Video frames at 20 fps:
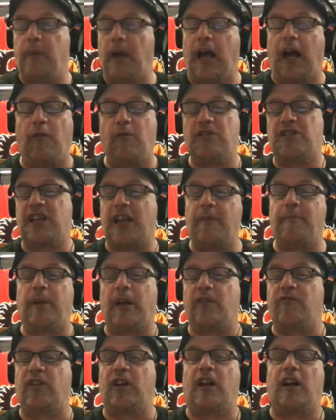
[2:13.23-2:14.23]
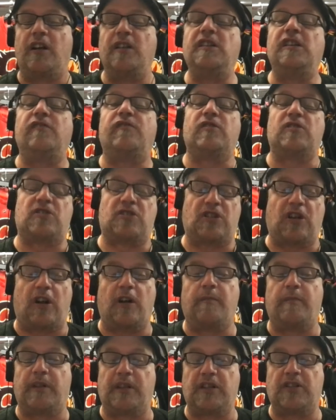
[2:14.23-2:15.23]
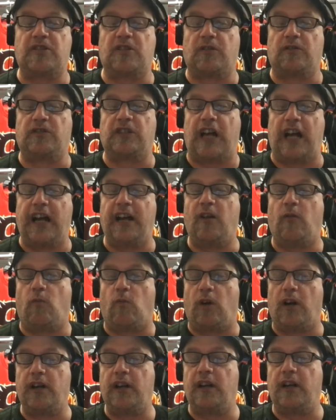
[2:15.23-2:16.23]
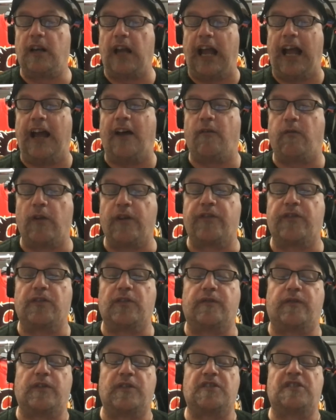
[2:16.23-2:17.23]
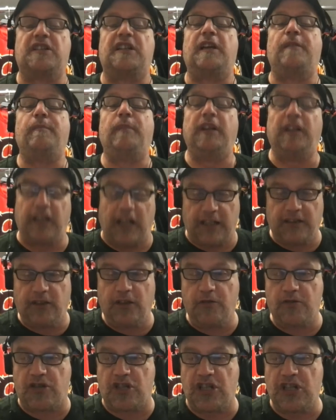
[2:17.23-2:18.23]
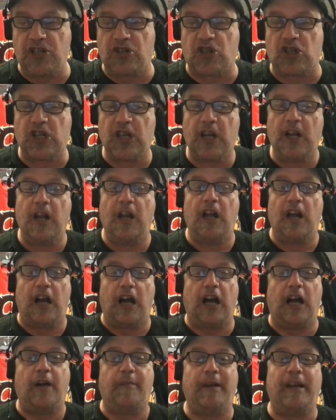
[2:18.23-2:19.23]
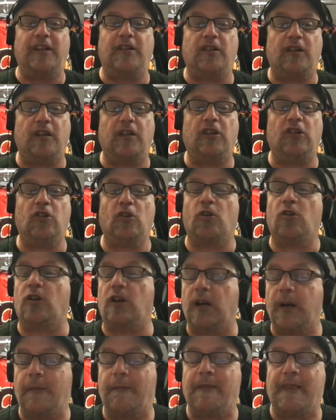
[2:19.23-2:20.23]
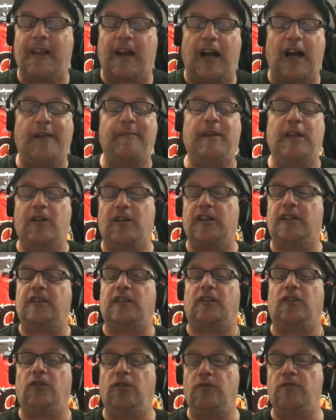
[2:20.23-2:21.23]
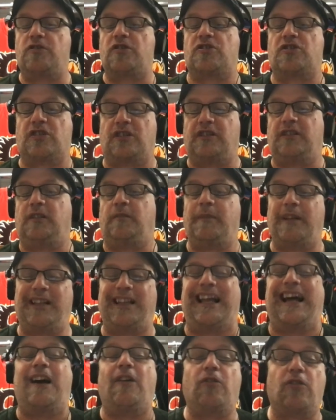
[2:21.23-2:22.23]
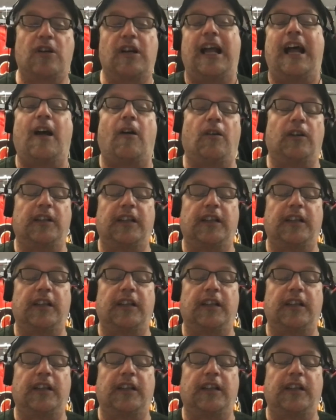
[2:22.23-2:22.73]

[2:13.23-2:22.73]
would say a bit of an uneven start, but they still tied at 1 halfway through the first. And then Milan Lucic, and I'm hearing the Luch is a little bit louder now